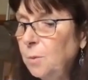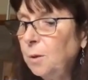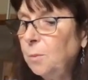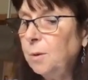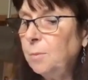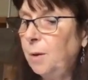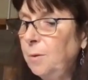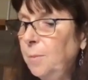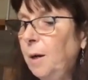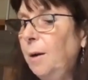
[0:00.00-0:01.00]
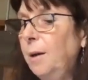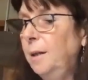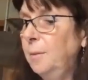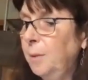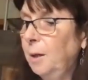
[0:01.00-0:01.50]
work with Mother Mary
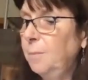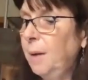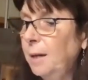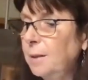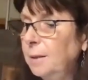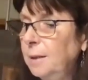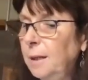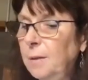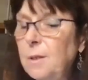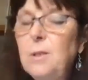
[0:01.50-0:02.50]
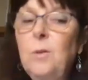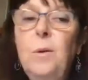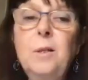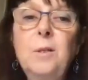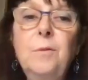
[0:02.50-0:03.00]
and Mary Magdalene in this
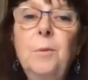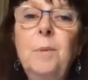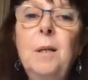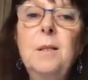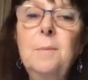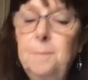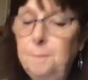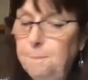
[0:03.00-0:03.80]
quest for peace.